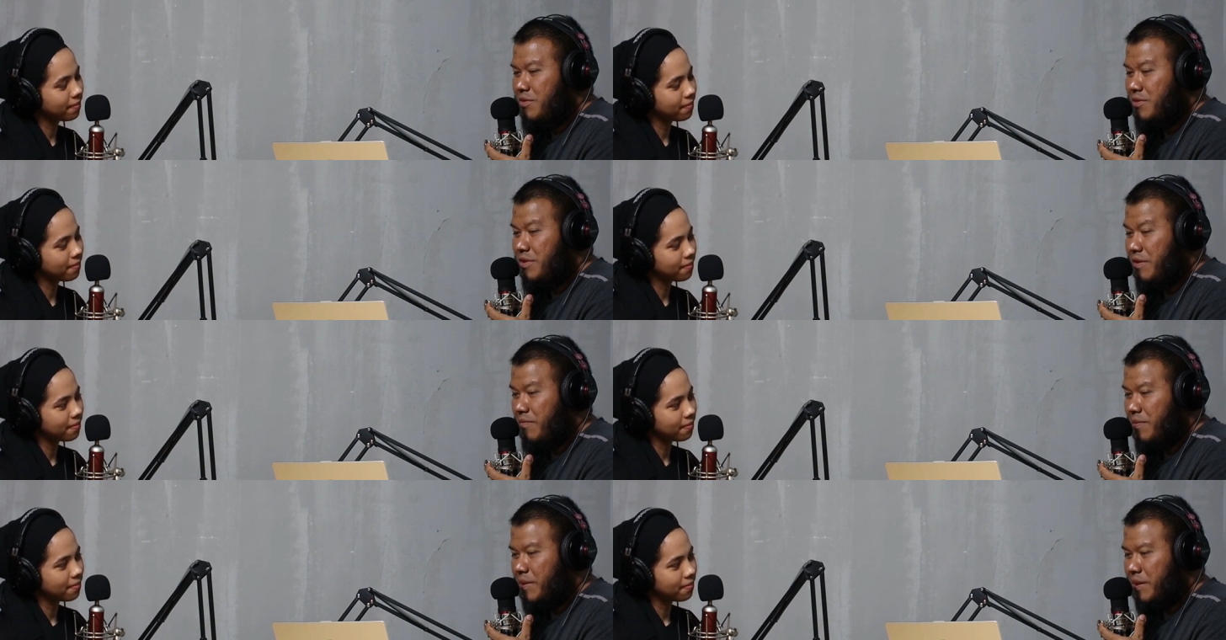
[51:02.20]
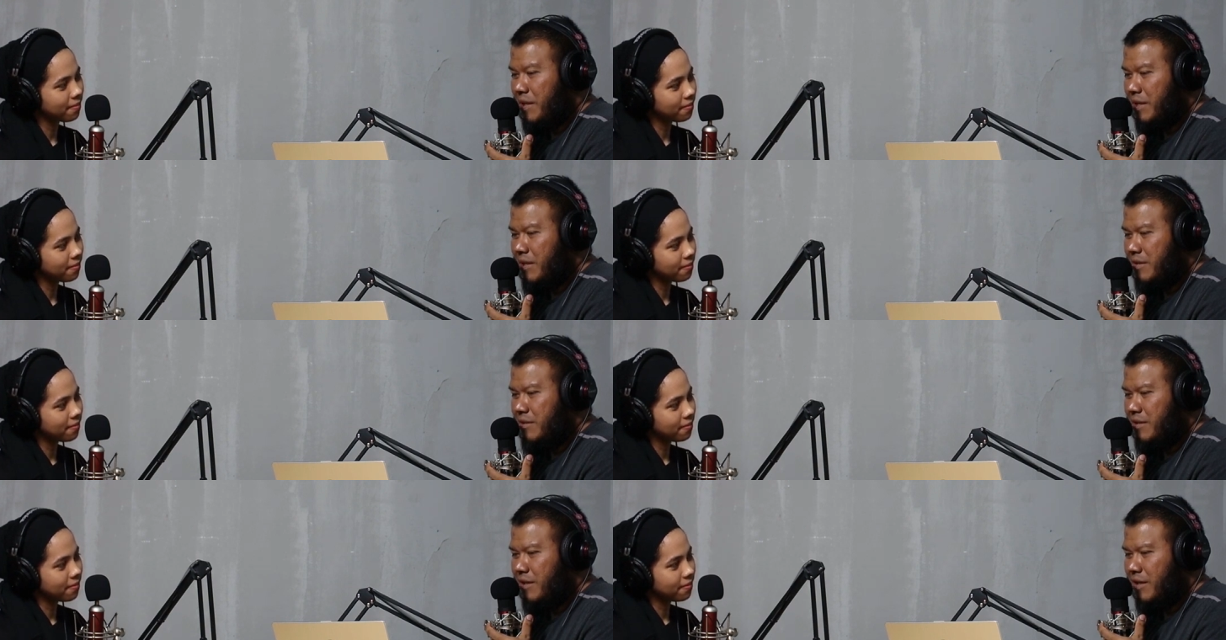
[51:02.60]

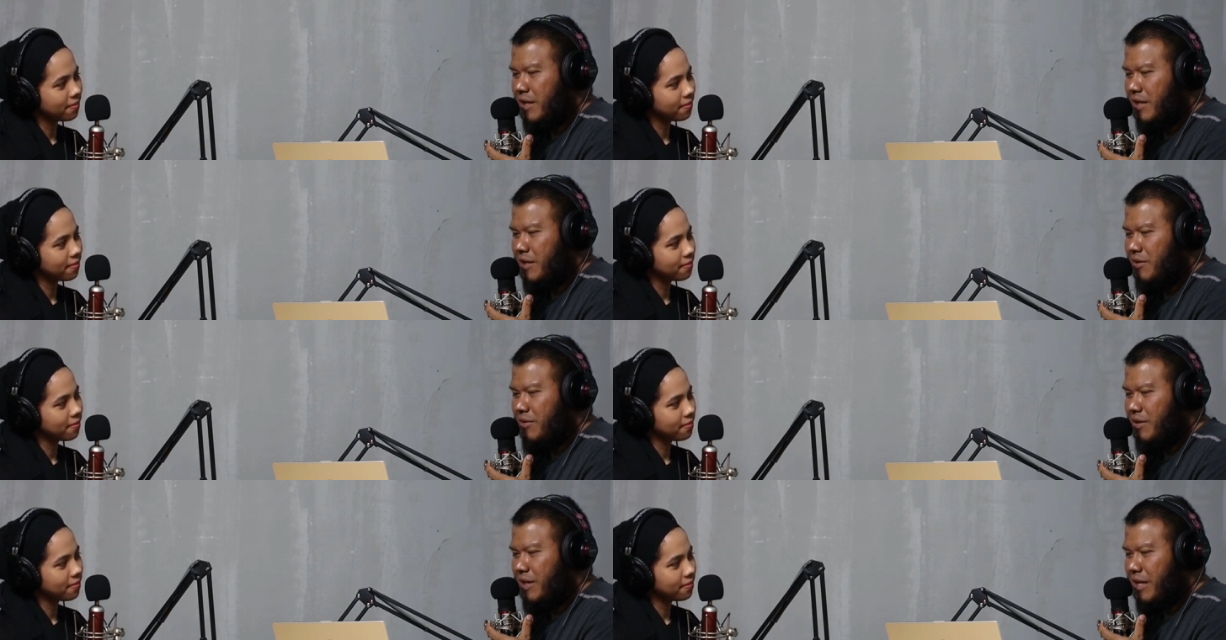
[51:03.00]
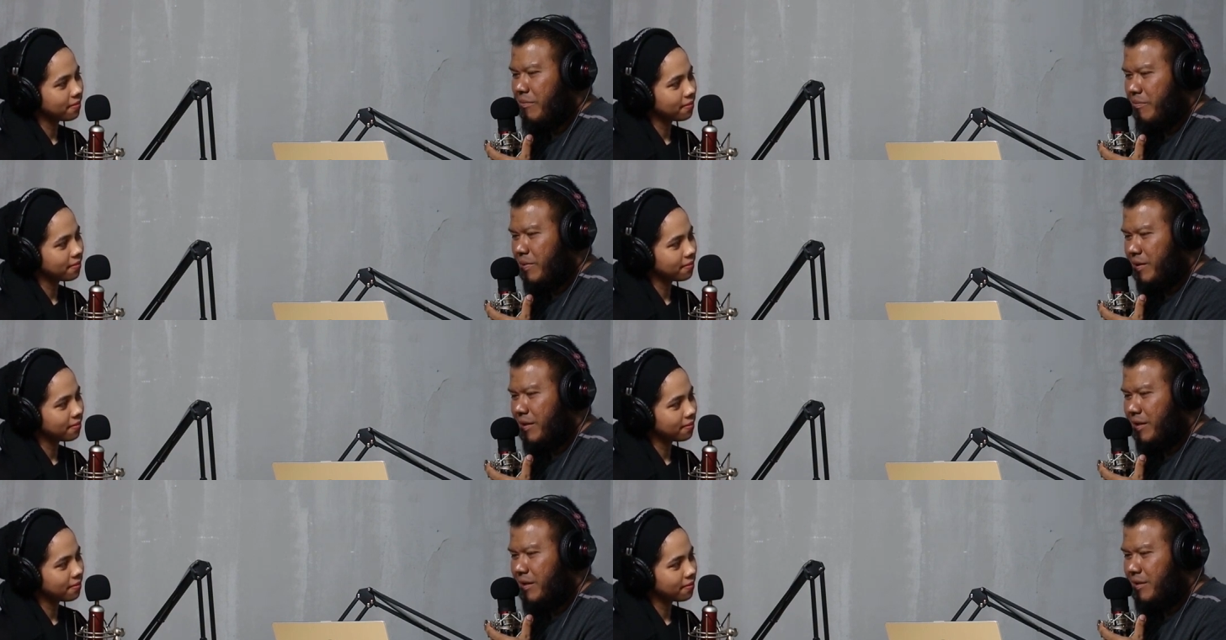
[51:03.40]
Speaker 1: sympathize. I cannot
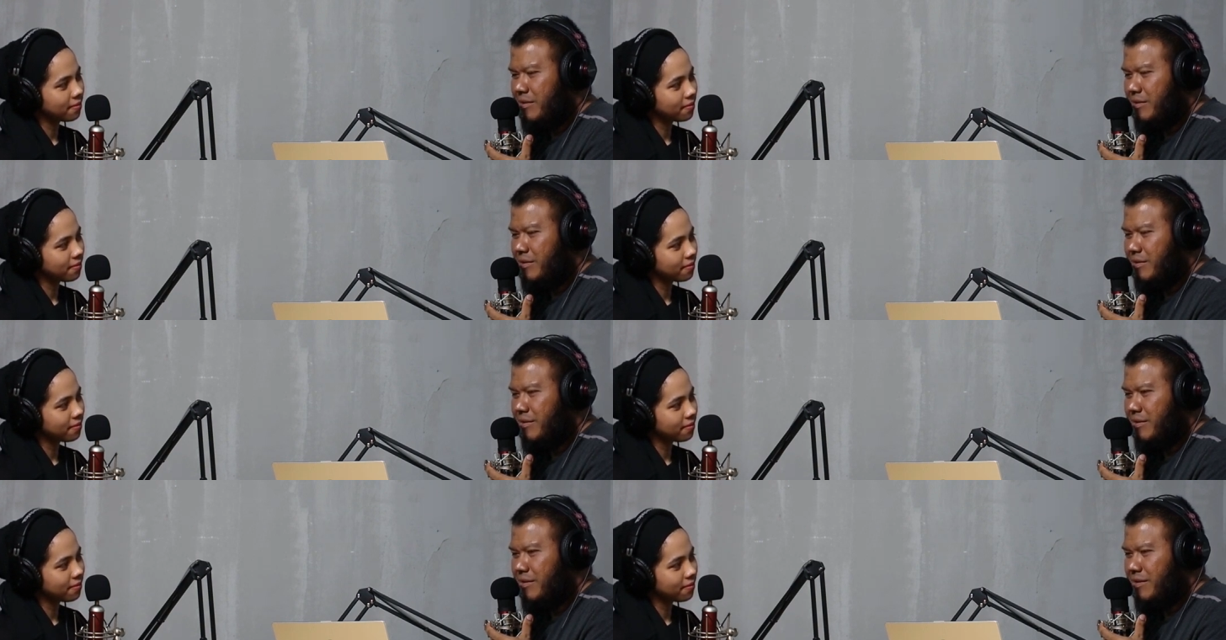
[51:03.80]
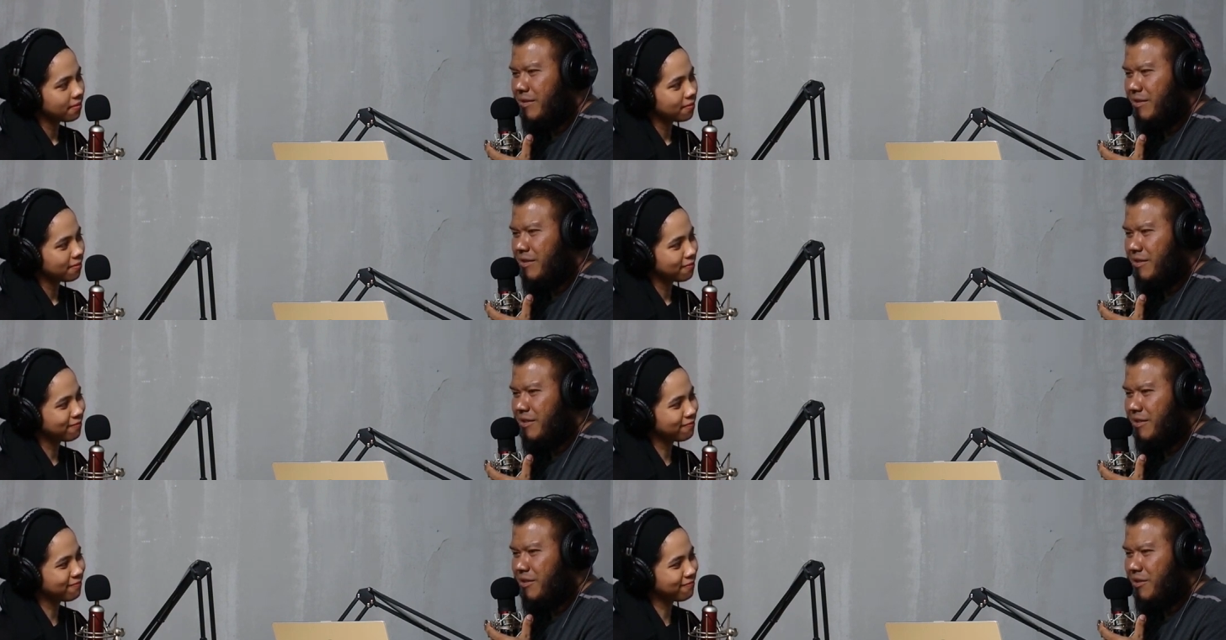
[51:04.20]
empathize
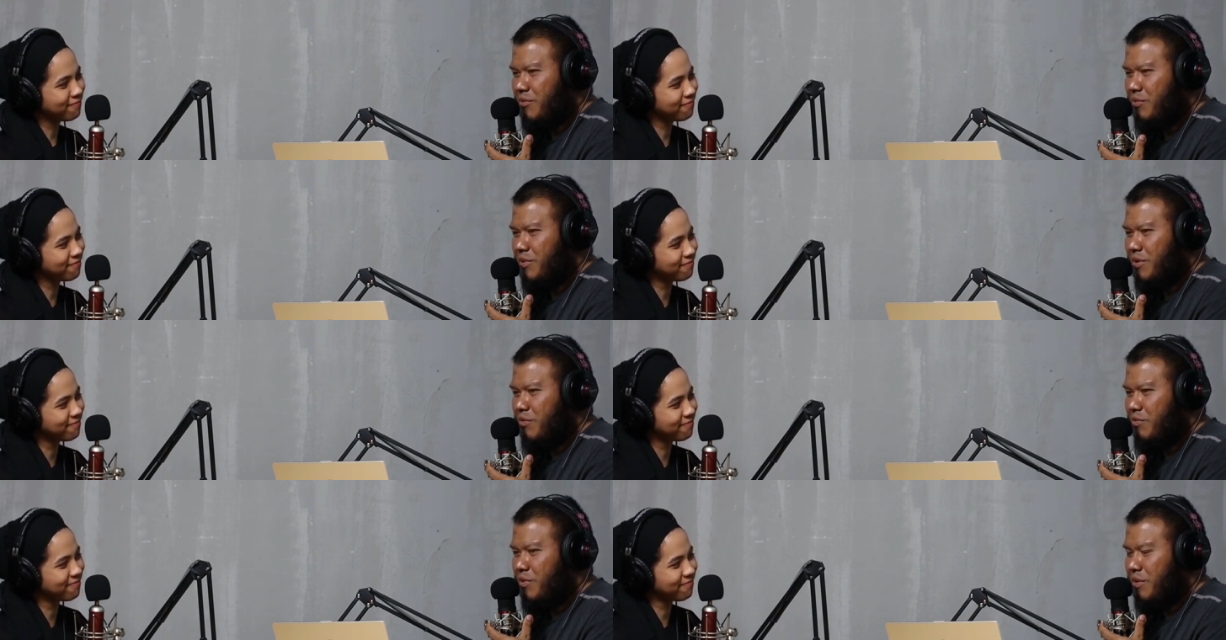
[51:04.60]
uh, with